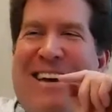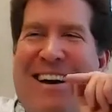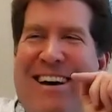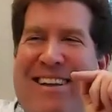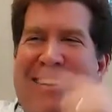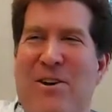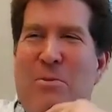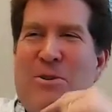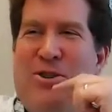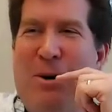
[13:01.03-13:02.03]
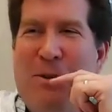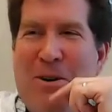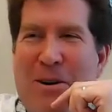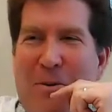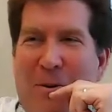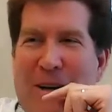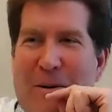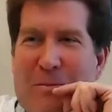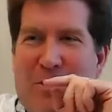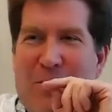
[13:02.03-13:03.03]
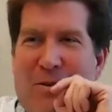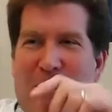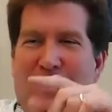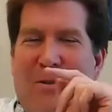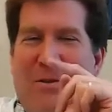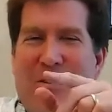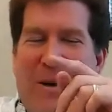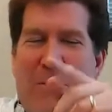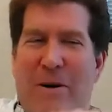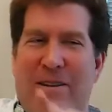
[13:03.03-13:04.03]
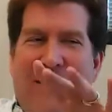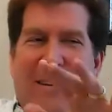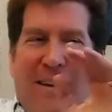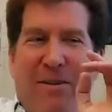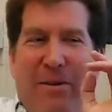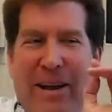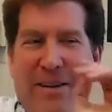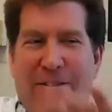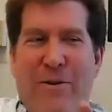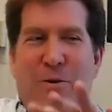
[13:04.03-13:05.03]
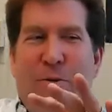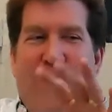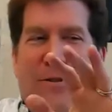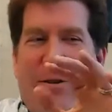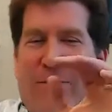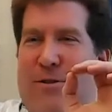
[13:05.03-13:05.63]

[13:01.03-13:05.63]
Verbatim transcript: Tiku Majumdar at Williams said once that when he gets a new research